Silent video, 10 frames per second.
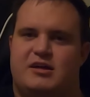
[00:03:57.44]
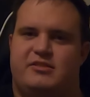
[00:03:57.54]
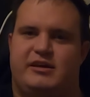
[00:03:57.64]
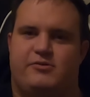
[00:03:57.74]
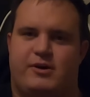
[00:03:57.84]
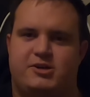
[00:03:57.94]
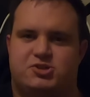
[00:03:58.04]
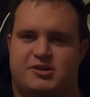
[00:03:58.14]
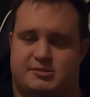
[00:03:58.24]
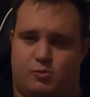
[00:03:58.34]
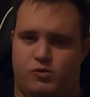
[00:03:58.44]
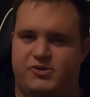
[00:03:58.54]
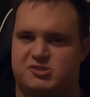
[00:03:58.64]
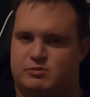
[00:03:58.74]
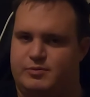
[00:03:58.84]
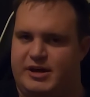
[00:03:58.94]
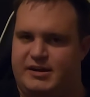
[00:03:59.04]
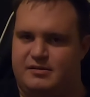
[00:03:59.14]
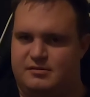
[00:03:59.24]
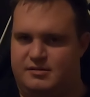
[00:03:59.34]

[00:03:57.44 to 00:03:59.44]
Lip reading: the Ranger has a more usable bed,